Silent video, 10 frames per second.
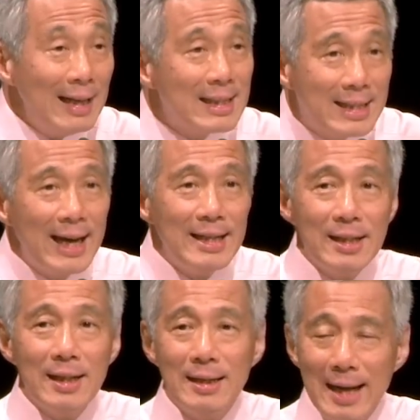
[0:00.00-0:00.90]
It's
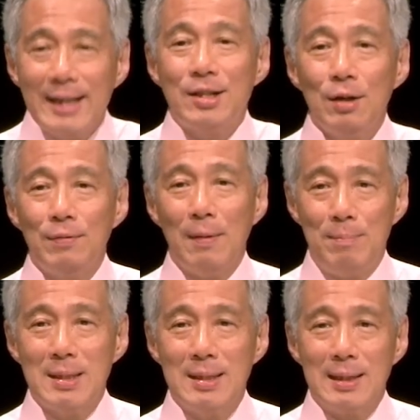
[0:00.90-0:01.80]
changing the nature of the
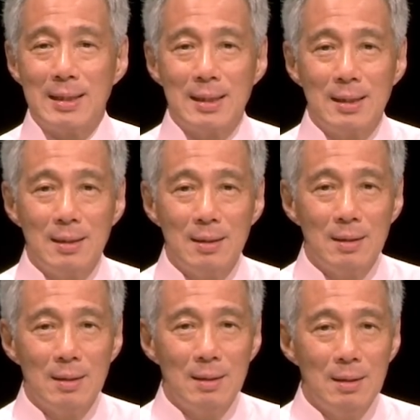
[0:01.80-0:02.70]
business.
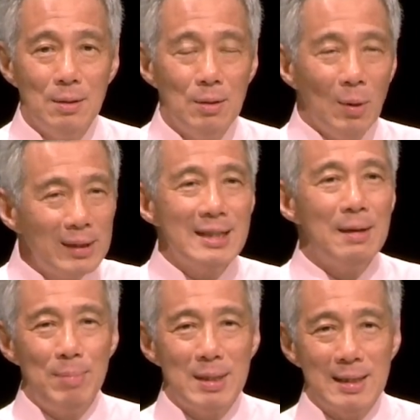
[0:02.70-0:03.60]
What is
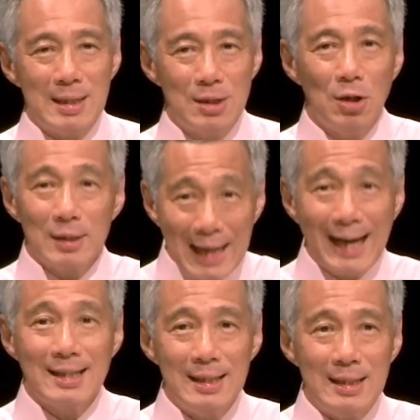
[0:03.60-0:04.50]
a business? Not
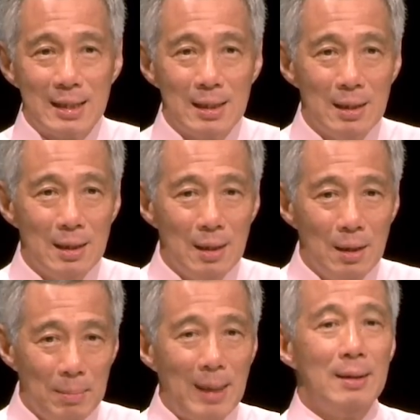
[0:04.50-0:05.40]
taxis,
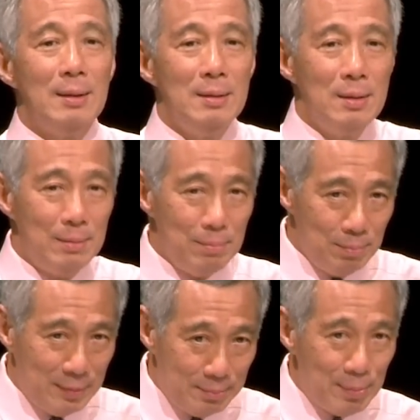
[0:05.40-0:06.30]
but
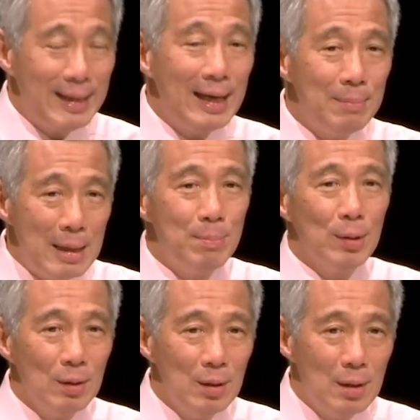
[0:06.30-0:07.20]
bringing
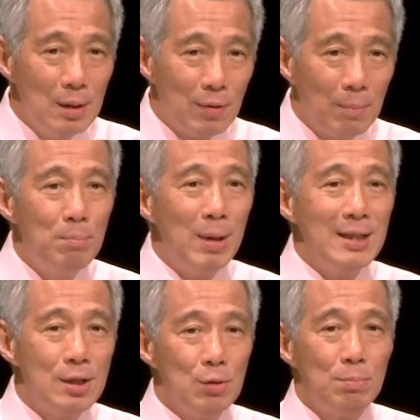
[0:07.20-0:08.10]
people from
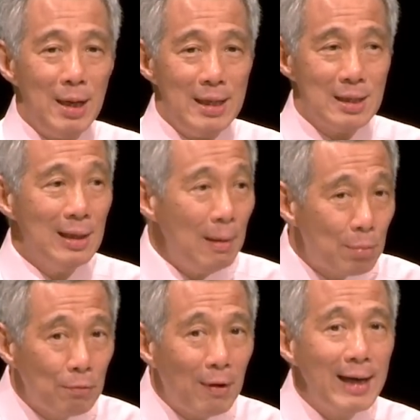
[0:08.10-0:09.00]
place to place,
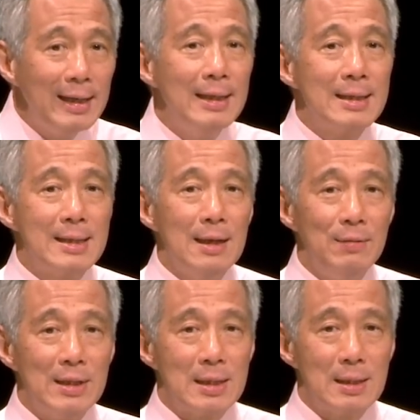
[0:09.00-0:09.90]
providing a
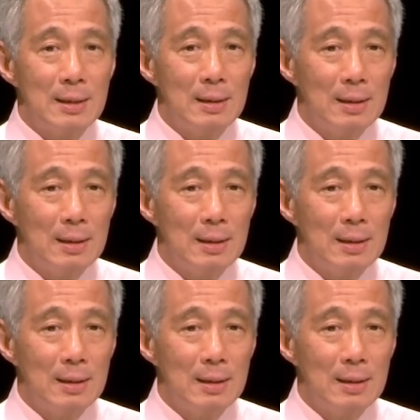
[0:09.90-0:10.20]
service